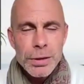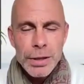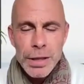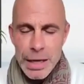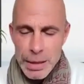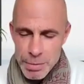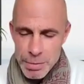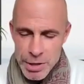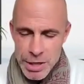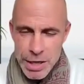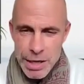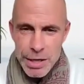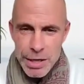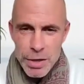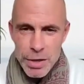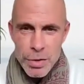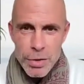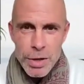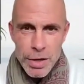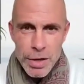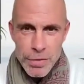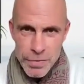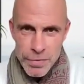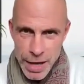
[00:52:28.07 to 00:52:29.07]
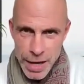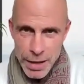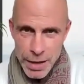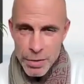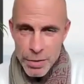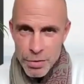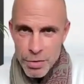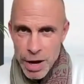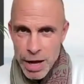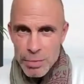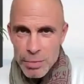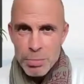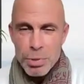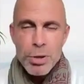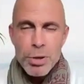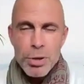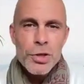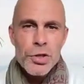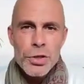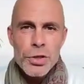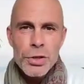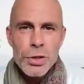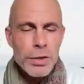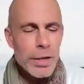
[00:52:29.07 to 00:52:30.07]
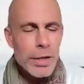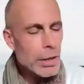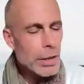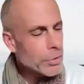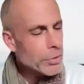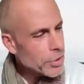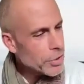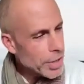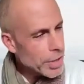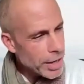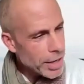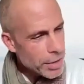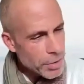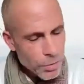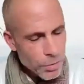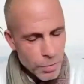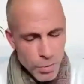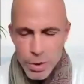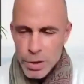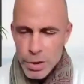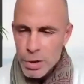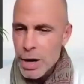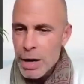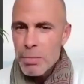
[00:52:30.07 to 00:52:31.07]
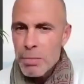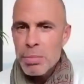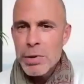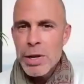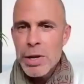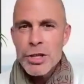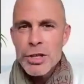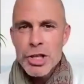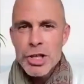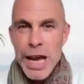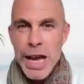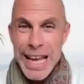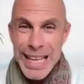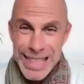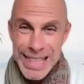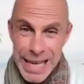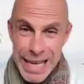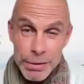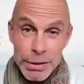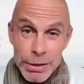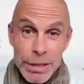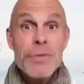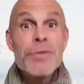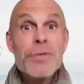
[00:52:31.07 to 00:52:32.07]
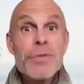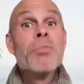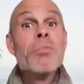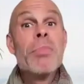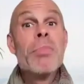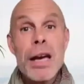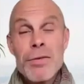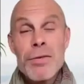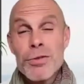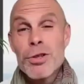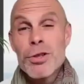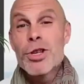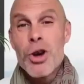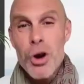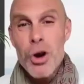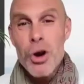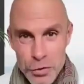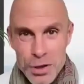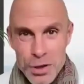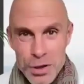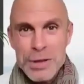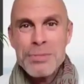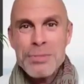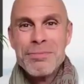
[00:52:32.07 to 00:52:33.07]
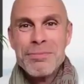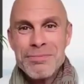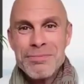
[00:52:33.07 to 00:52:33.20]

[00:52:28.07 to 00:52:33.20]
And I'm telling you, if they're the right person, they'll say with great pleasure, and they'll even pay for the coffee.